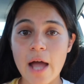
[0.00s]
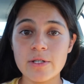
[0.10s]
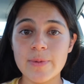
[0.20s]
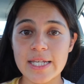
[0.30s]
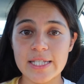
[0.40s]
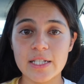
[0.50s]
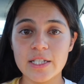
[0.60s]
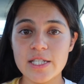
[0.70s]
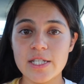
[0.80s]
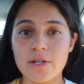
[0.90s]
I was
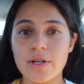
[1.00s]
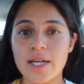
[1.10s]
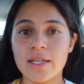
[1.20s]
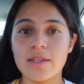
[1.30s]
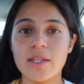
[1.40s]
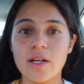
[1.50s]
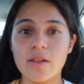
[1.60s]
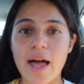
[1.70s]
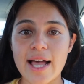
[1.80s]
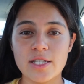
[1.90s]
basically doing the
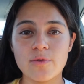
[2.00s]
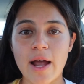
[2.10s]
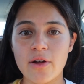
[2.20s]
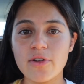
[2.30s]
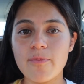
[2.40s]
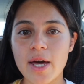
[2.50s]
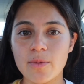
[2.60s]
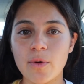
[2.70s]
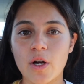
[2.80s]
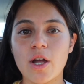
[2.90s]
last round of
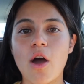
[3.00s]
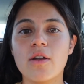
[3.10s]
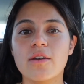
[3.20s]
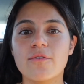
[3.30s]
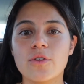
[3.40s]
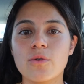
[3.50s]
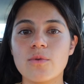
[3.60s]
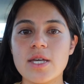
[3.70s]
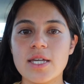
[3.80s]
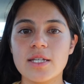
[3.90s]
meta barcoding for the
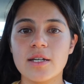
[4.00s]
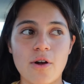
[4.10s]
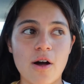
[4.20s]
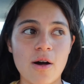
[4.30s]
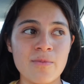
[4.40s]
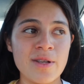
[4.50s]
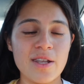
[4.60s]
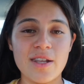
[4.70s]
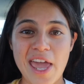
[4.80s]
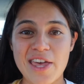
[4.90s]
week from
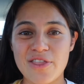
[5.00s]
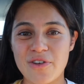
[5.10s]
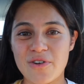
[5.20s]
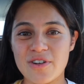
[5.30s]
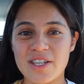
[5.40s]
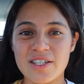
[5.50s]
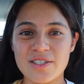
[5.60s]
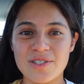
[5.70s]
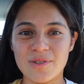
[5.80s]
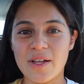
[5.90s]

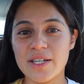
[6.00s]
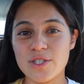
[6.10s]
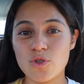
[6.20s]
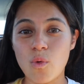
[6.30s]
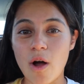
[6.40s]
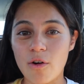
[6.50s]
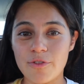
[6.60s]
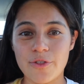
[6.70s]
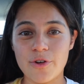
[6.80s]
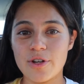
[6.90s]
8.30 to like
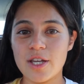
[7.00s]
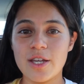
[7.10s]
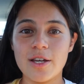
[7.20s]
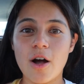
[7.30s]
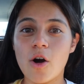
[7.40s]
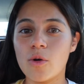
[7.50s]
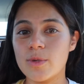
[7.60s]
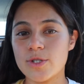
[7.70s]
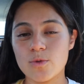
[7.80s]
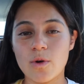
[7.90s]
12.30,
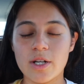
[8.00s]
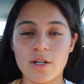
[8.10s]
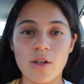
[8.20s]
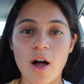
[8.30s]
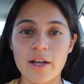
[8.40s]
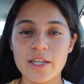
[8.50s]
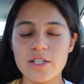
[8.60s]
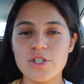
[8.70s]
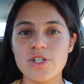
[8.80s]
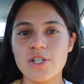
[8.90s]
almost 1
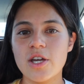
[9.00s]
o'clock-ish.